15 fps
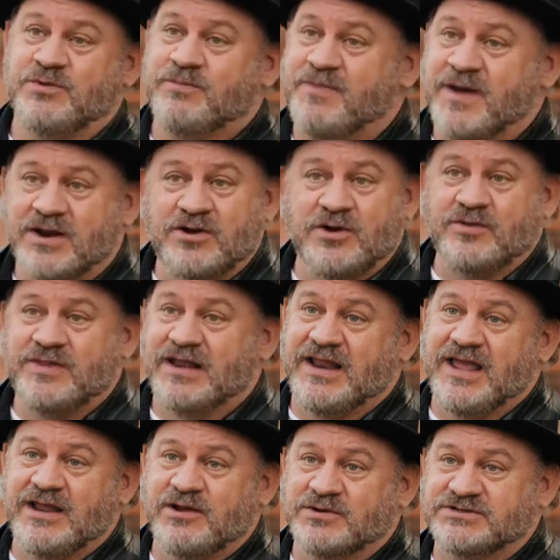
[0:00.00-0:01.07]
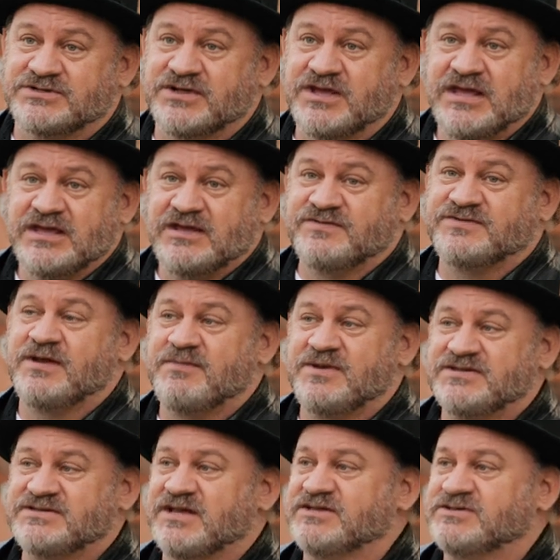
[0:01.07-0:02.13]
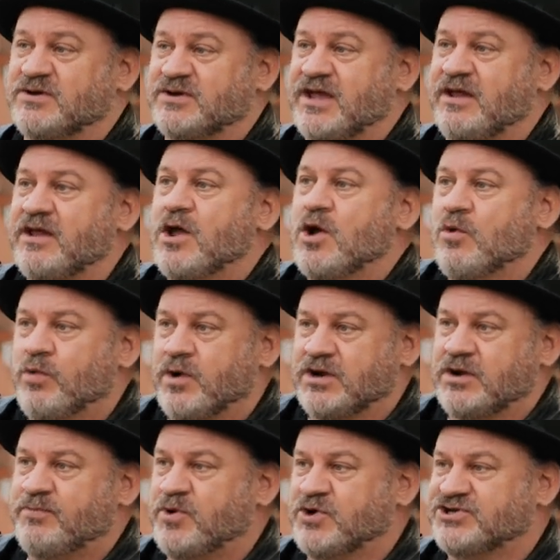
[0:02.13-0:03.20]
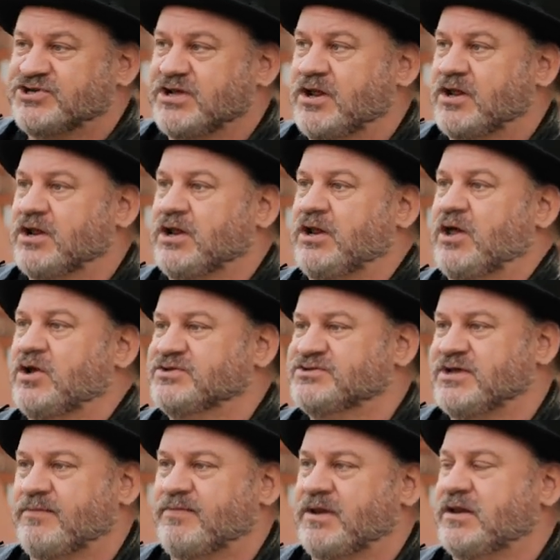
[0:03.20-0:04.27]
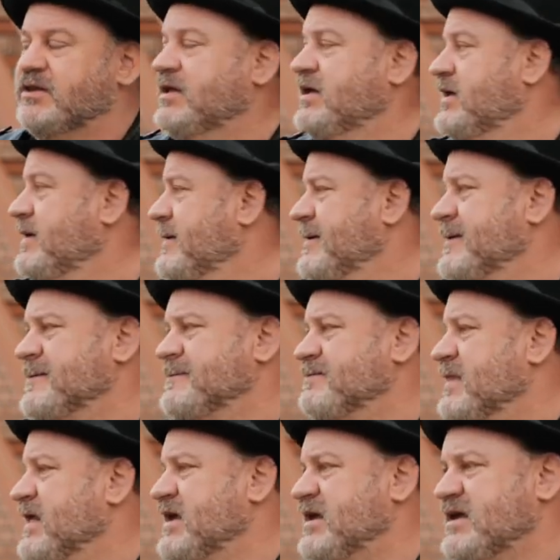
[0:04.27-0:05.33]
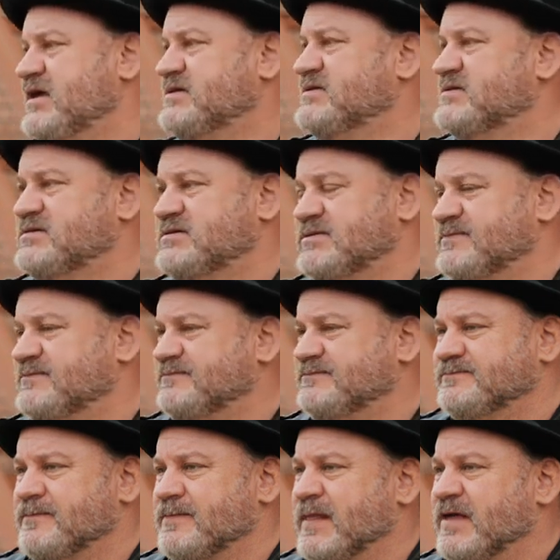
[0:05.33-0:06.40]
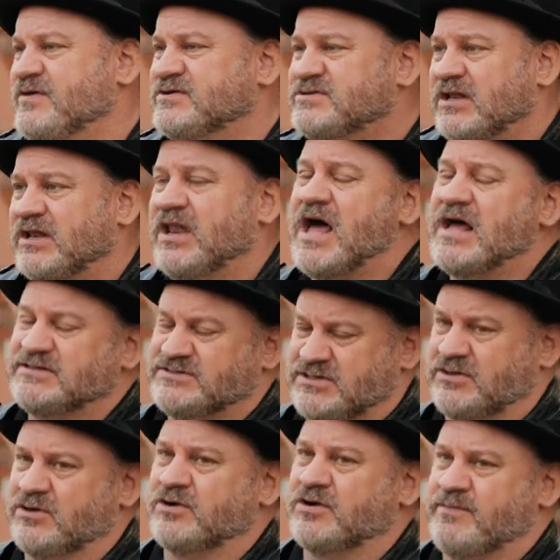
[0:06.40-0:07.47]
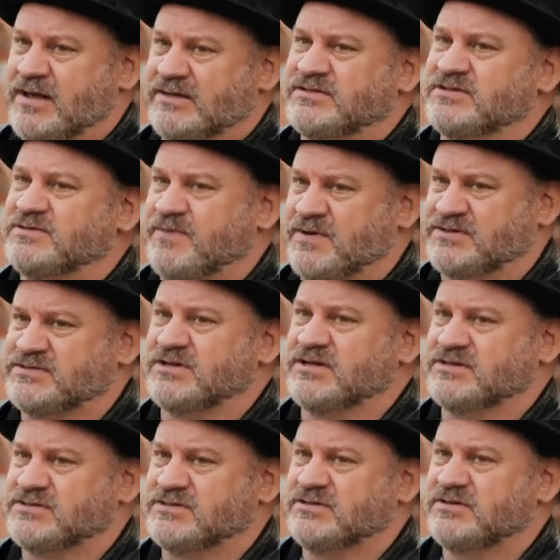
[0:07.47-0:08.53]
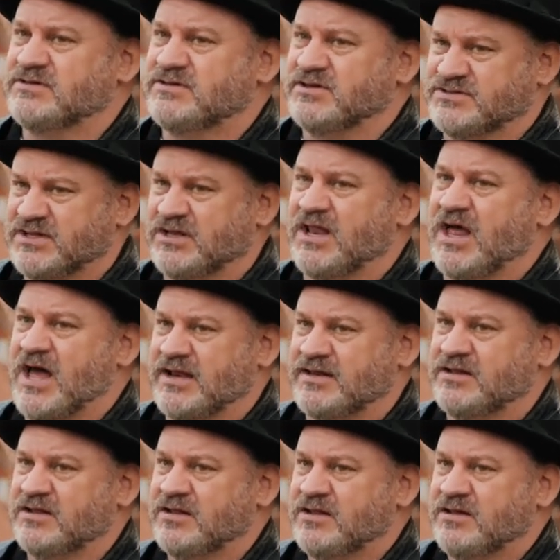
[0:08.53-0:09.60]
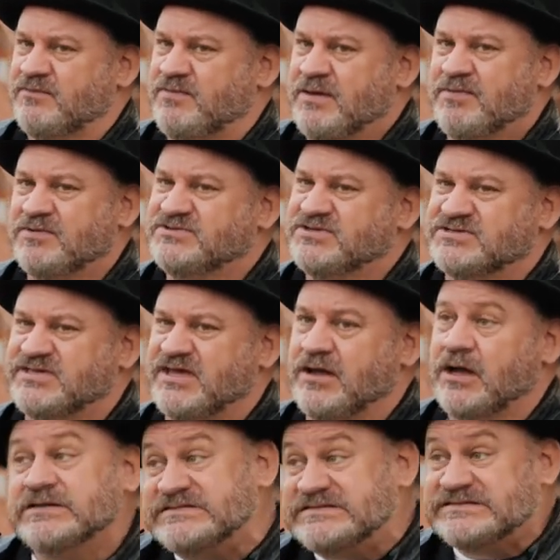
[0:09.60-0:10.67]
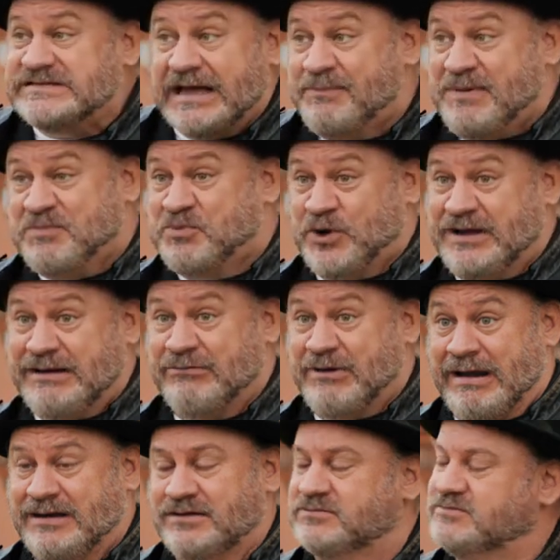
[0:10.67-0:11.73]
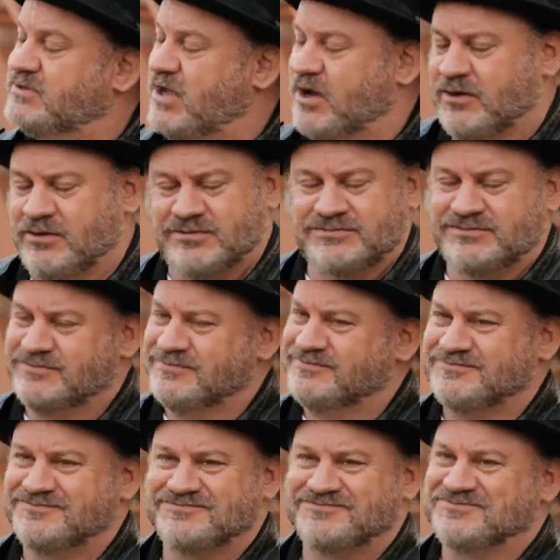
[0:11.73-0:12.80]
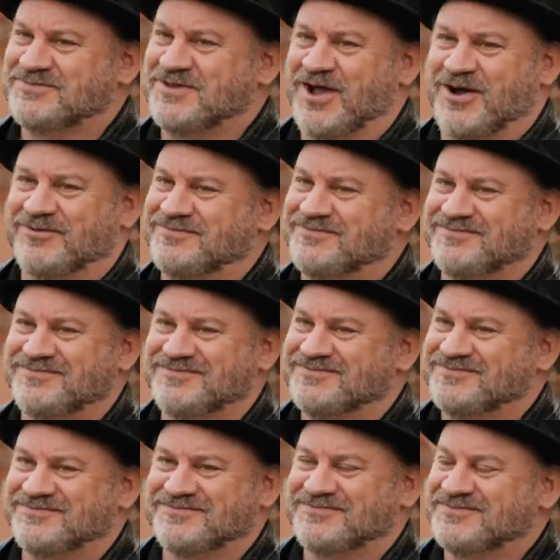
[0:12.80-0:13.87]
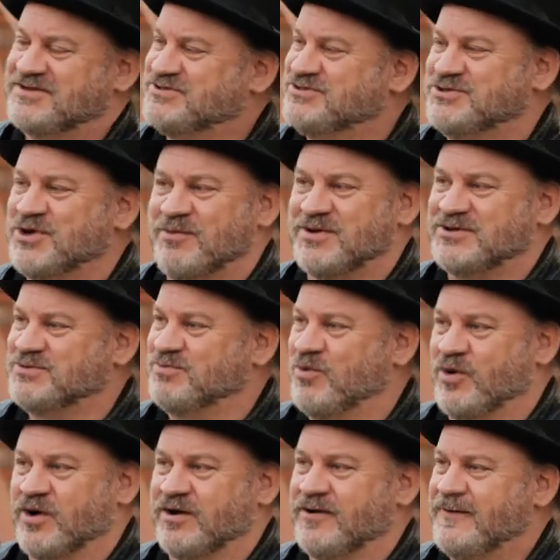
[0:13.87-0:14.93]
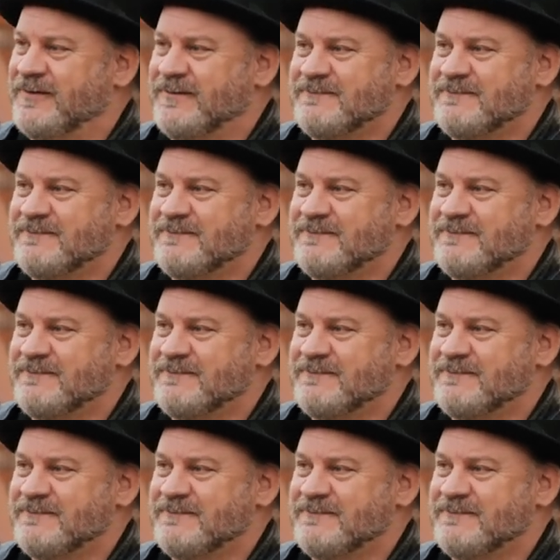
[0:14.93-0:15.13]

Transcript: You better know that language. If somebody says, okay, we're going to push in on a close-up, and it's, there's a lot to learn about this business. There's a lot. People just think, oh, it's got to be pretty, right? No. No. There's so much more.